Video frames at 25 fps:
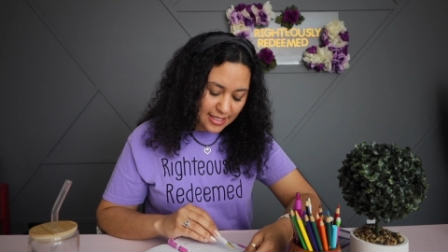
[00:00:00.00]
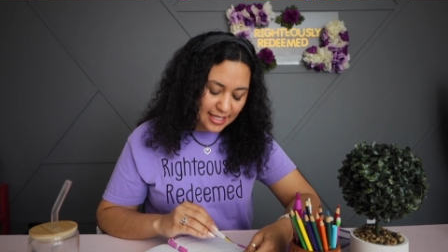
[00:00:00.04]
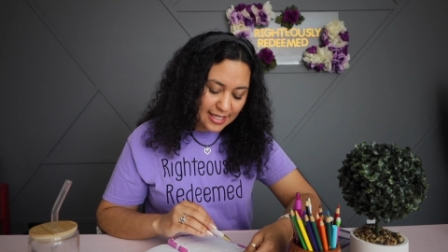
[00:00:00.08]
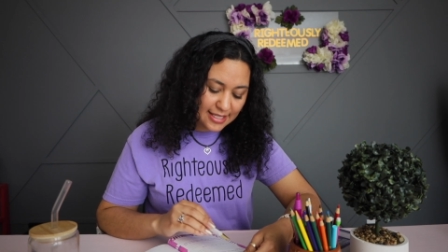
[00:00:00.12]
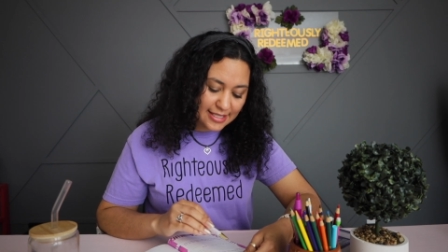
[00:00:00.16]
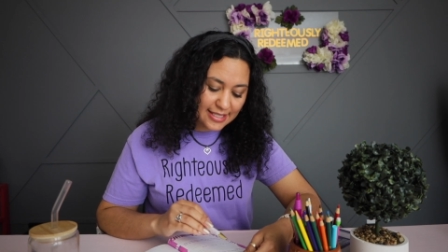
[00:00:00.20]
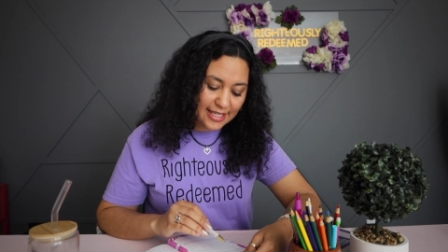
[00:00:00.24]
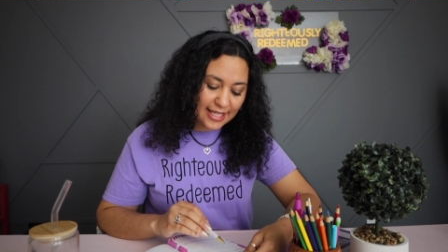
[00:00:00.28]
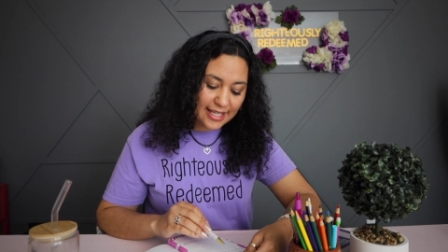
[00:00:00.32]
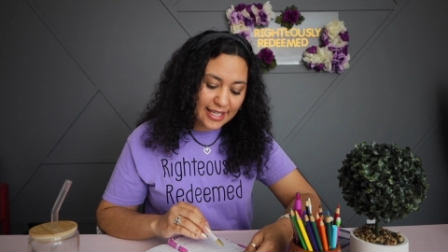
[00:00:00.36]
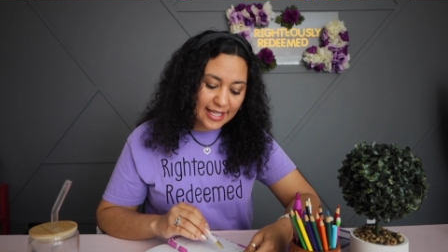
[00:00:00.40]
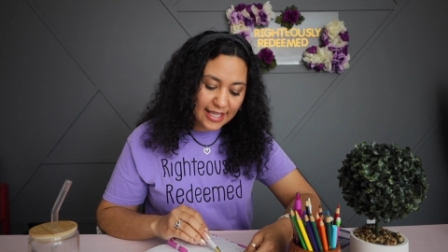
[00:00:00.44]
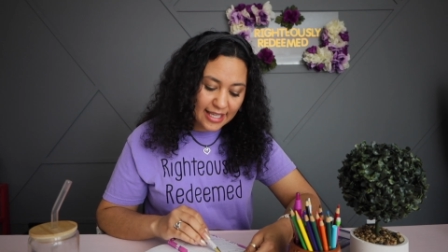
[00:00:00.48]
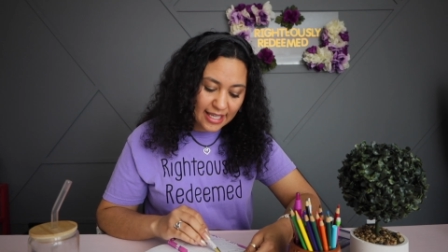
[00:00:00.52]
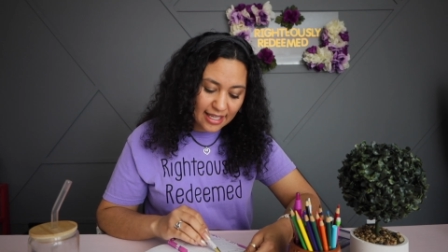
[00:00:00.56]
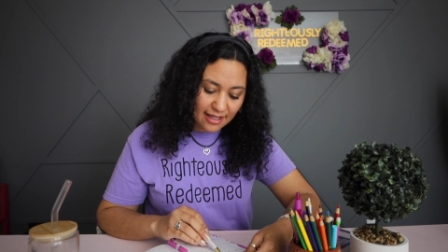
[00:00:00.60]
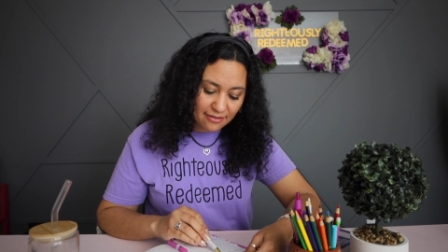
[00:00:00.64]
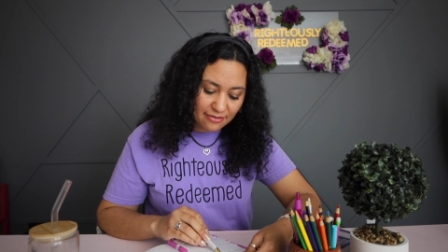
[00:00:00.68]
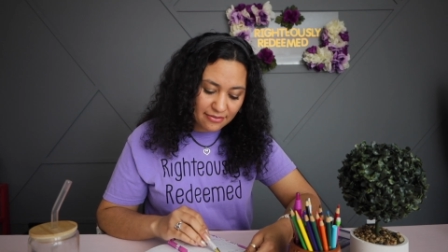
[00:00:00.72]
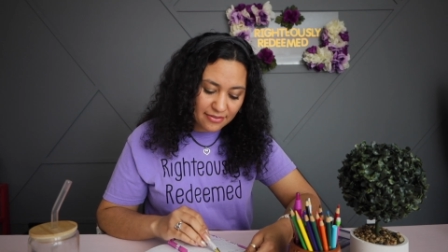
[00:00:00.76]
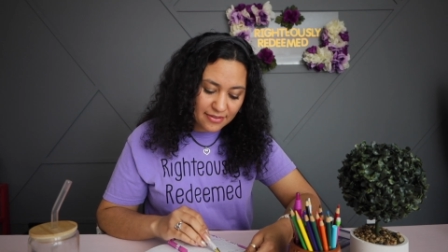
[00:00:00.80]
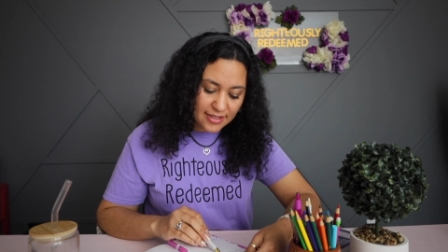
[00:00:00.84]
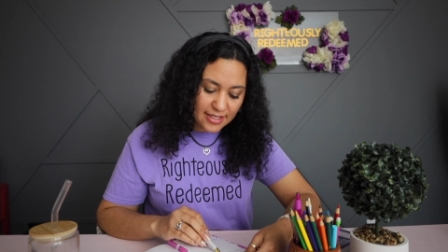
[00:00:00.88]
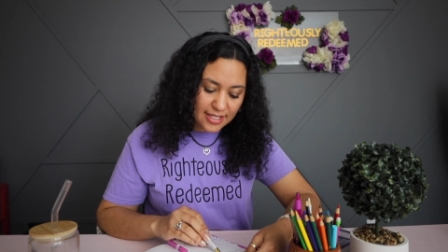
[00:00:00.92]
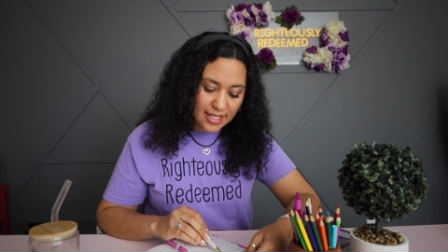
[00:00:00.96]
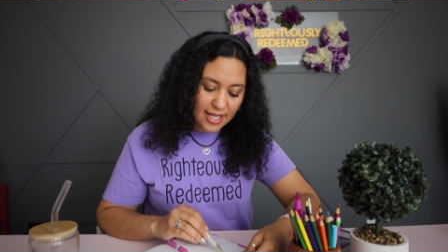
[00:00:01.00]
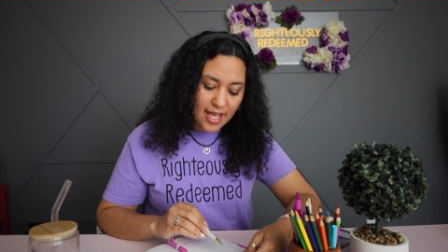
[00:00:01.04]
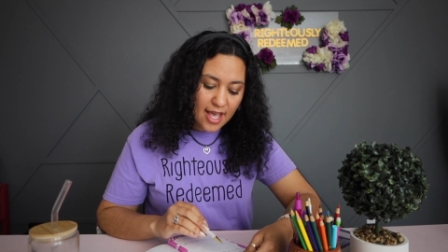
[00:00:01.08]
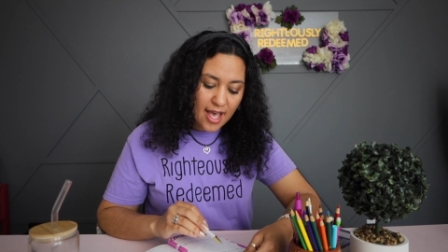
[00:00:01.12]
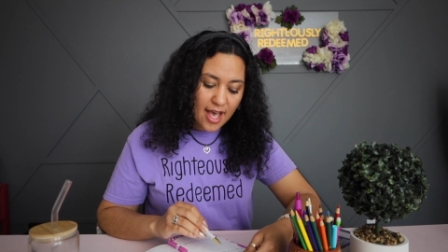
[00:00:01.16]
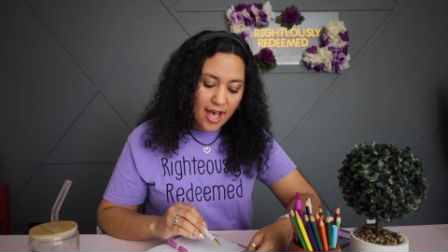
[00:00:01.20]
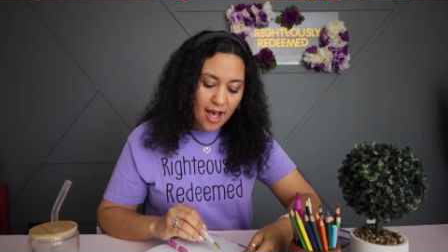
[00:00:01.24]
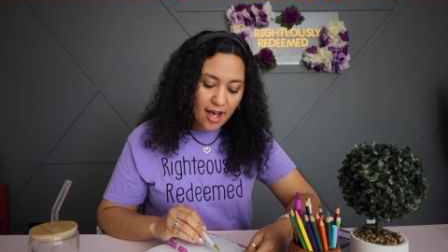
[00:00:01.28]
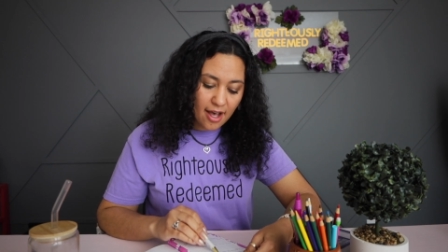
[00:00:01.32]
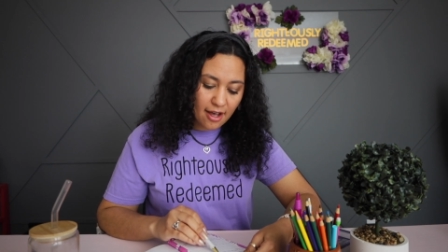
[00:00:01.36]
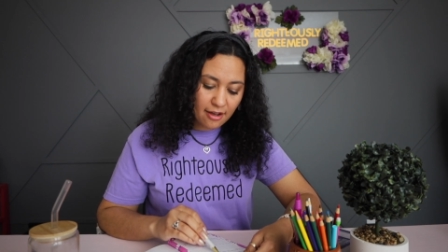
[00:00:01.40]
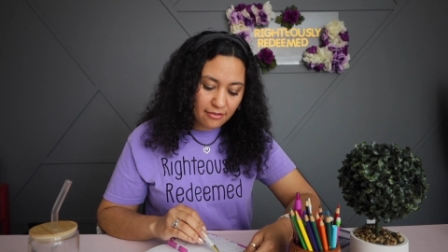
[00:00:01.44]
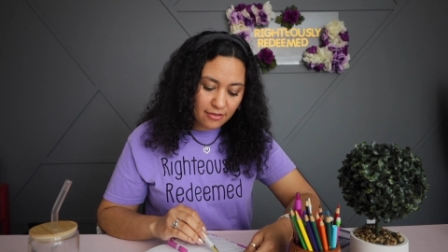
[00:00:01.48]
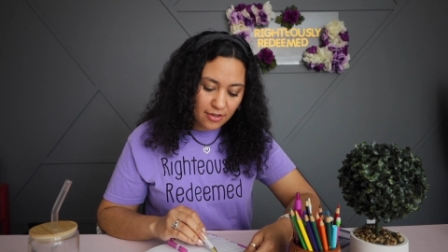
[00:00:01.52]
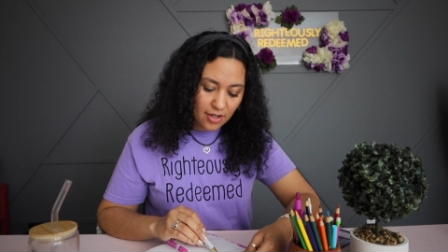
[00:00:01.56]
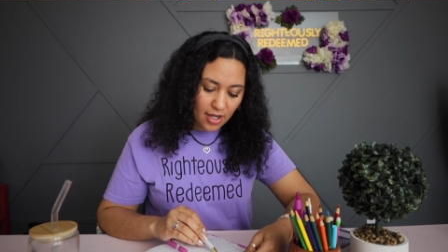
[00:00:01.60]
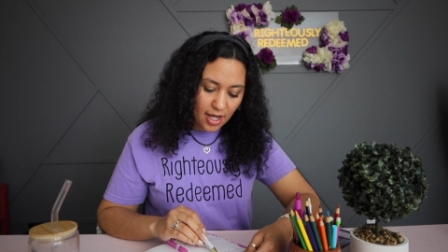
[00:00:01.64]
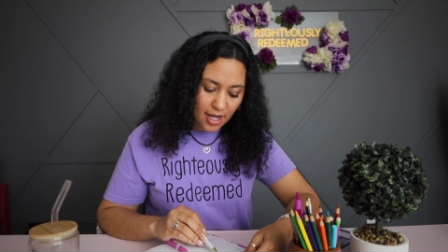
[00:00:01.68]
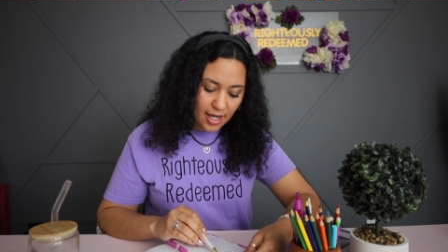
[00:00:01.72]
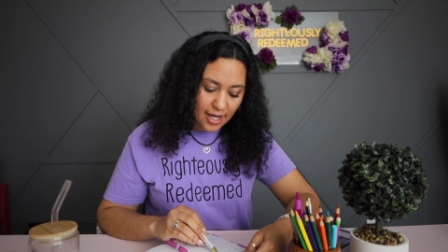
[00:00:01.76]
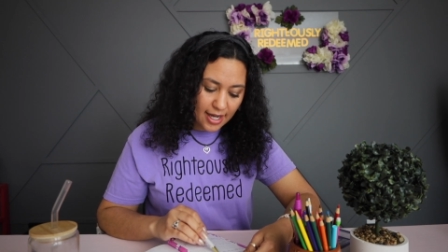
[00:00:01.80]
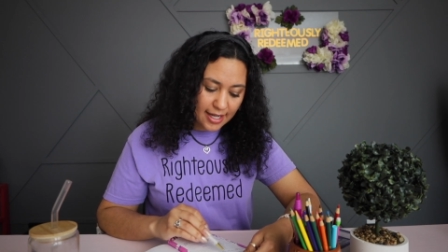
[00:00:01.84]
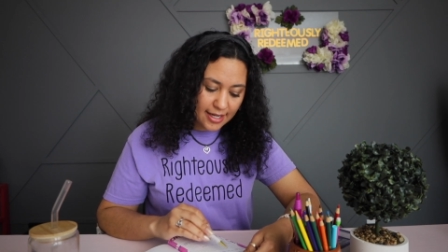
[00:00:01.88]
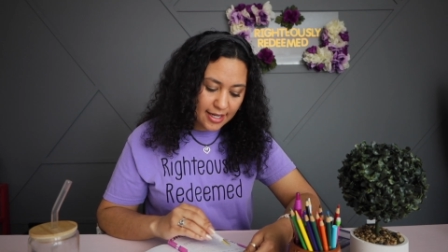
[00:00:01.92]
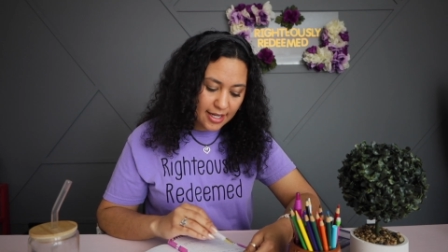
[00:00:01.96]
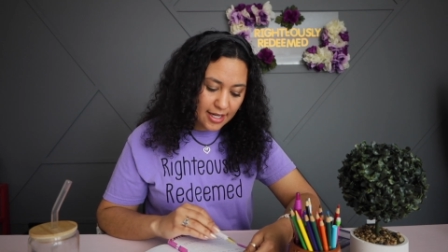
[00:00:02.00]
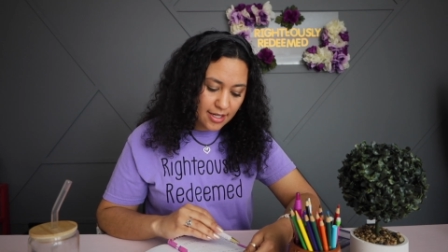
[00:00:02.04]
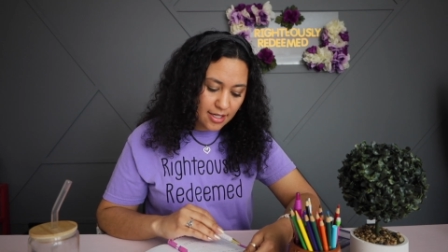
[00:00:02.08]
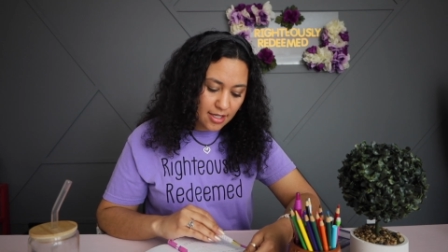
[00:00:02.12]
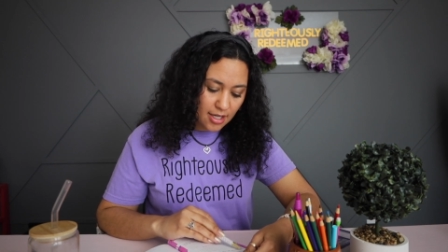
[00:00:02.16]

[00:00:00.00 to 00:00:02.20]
It is a gift of God,